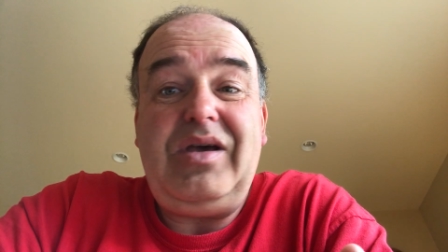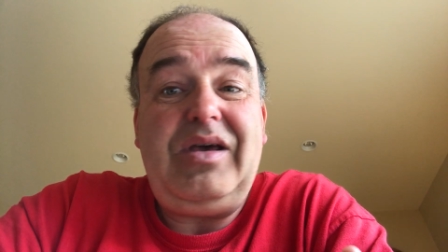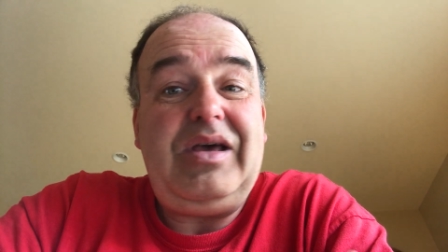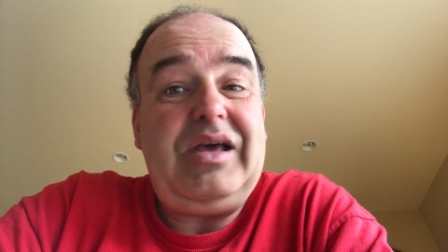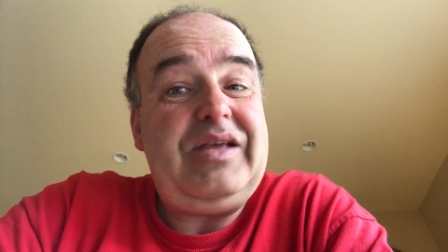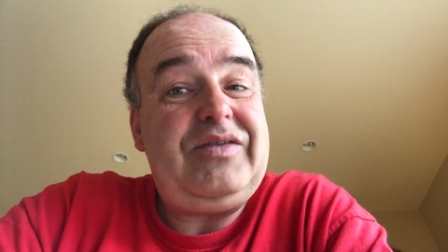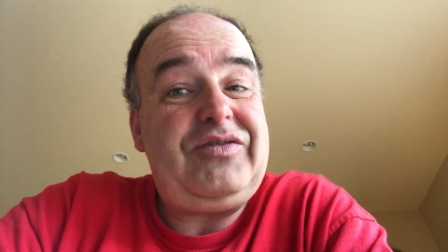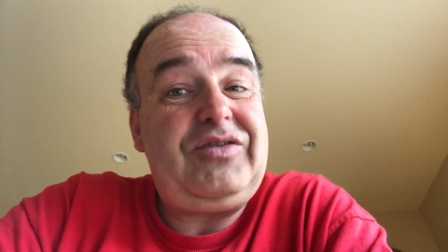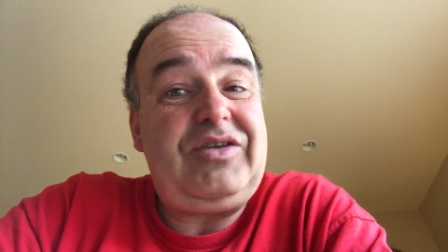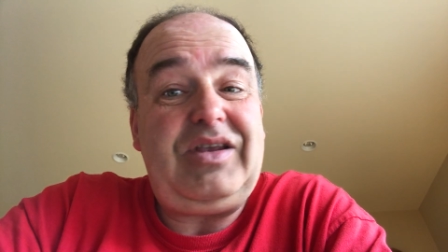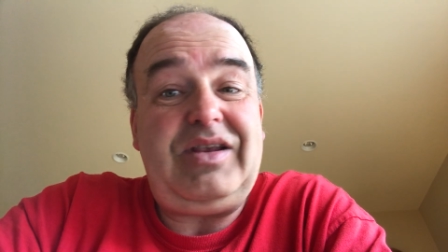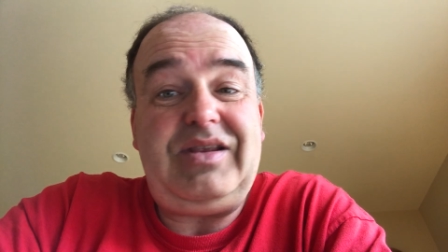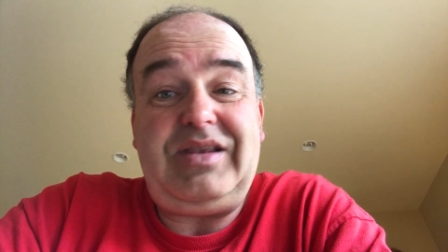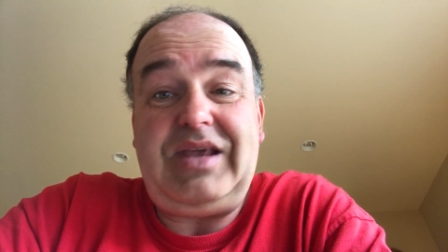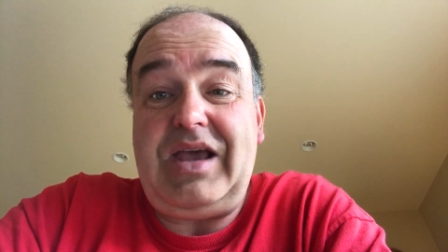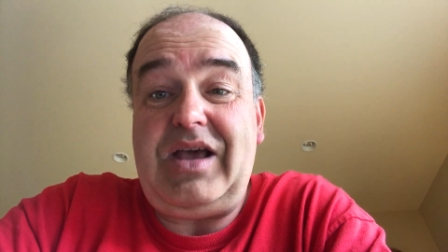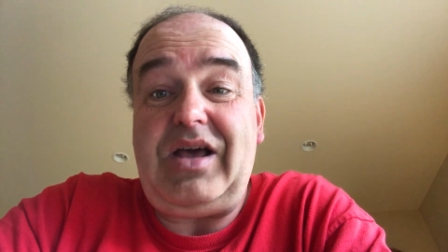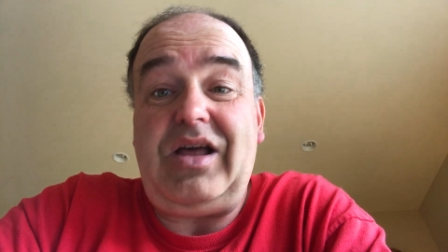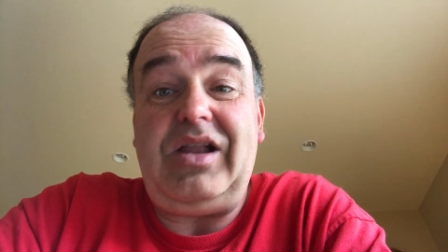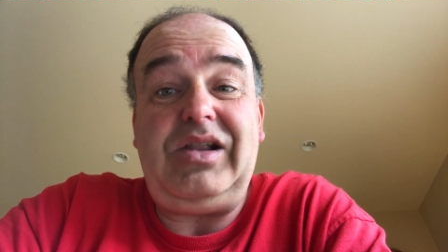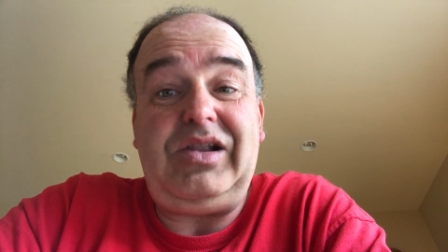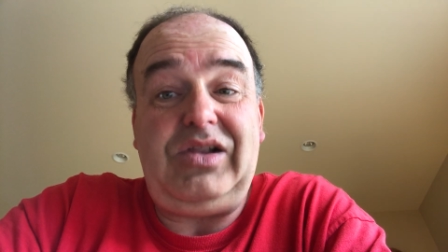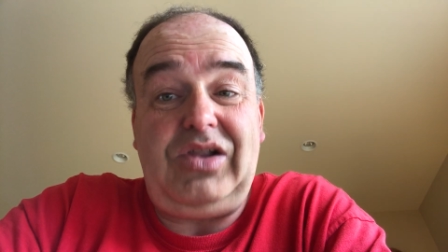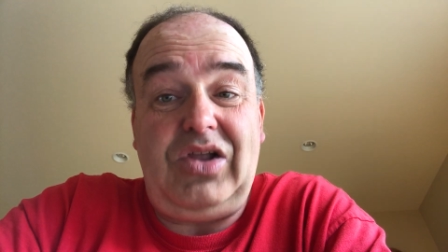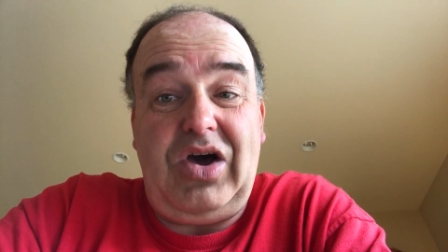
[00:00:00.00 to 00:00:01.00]
it's going to take
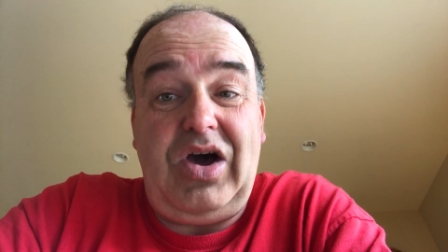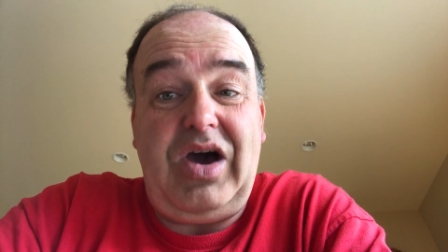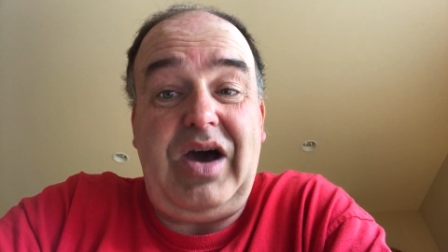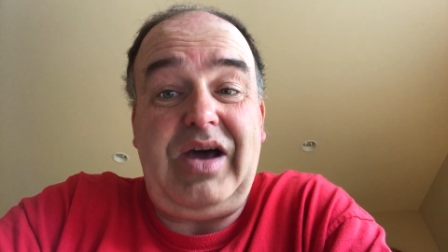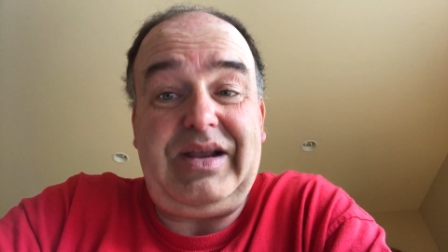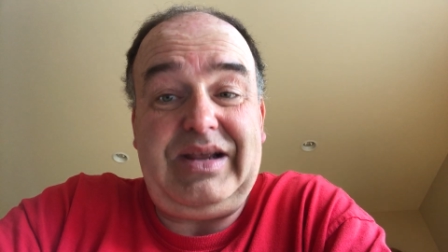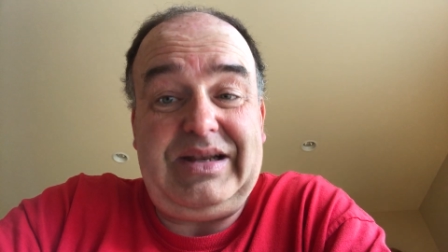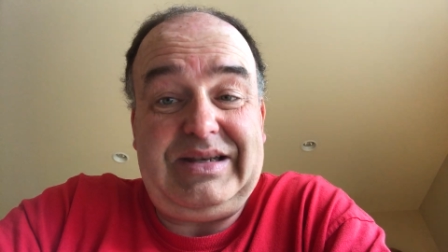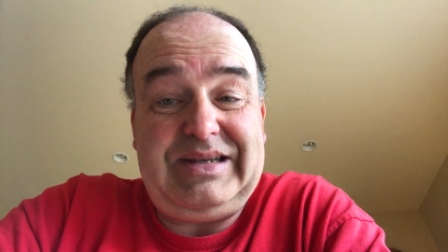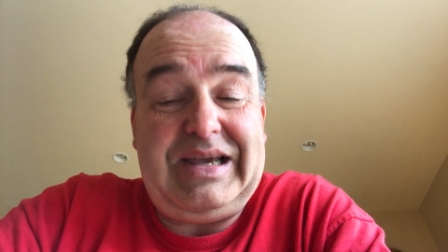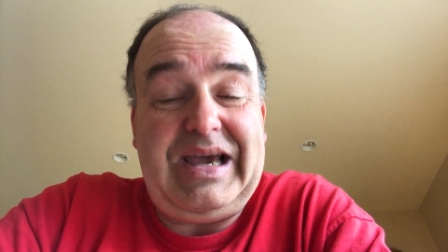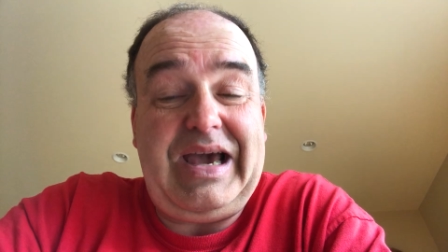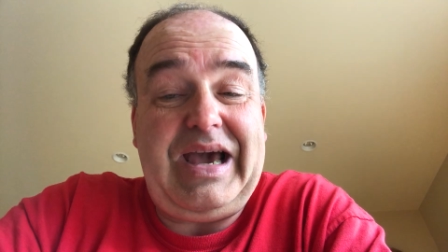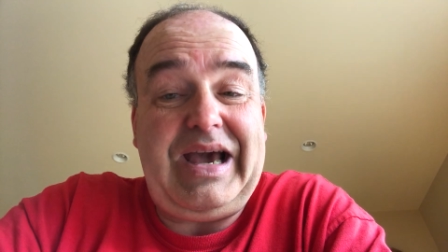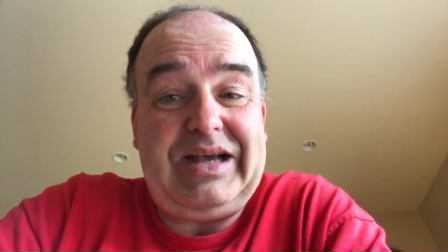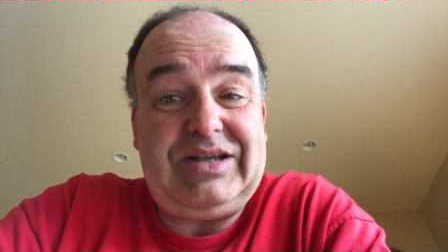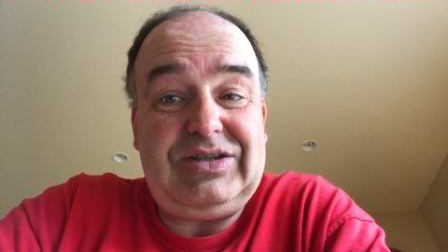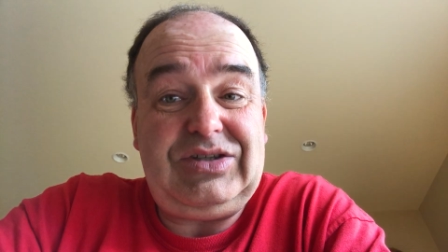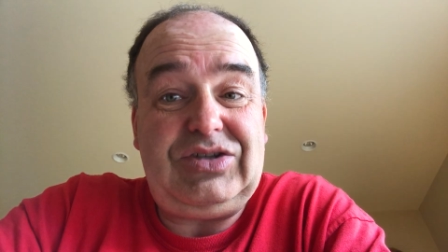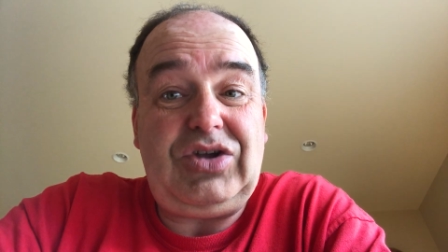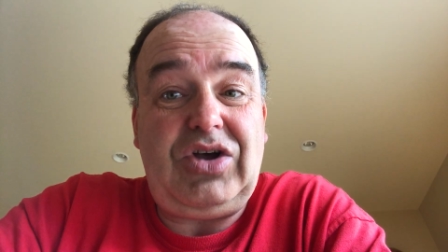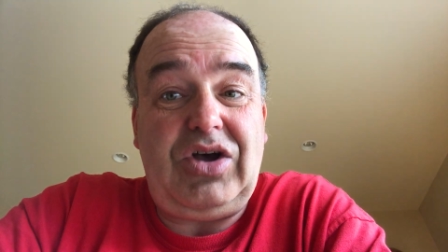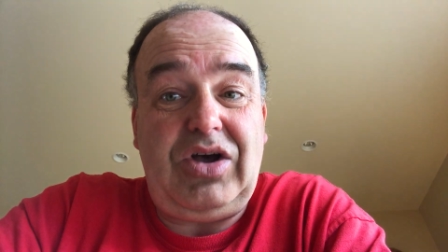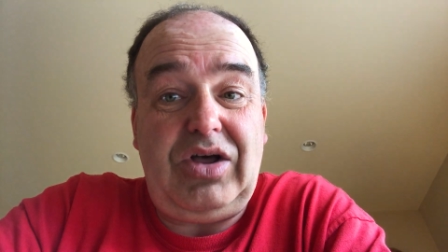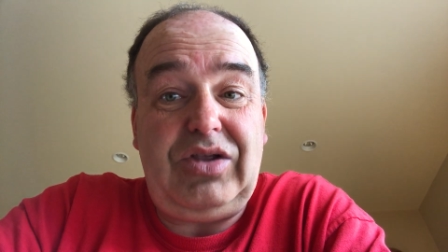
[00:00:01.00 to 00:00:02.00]
a lot of
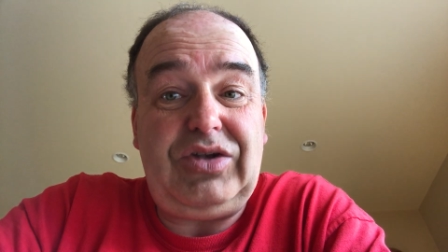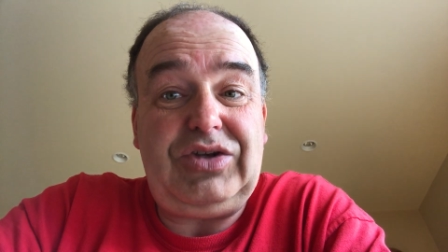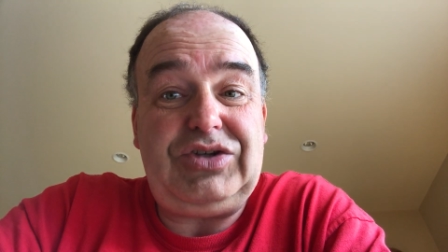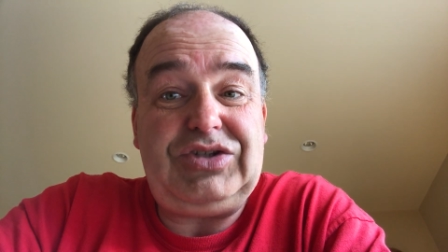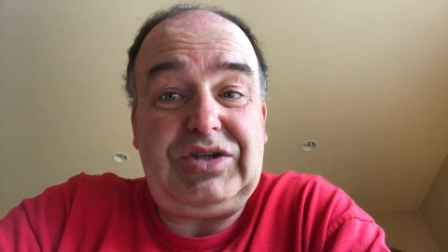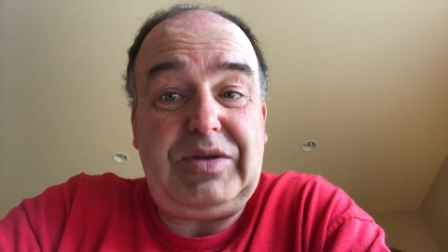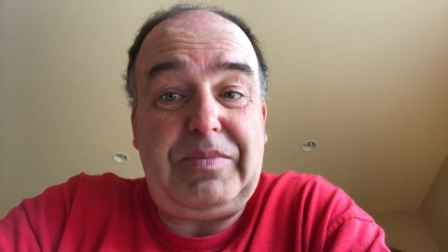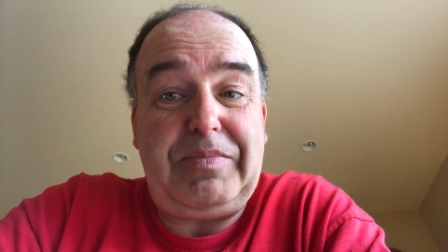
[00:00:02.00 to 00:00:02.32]
tax dollars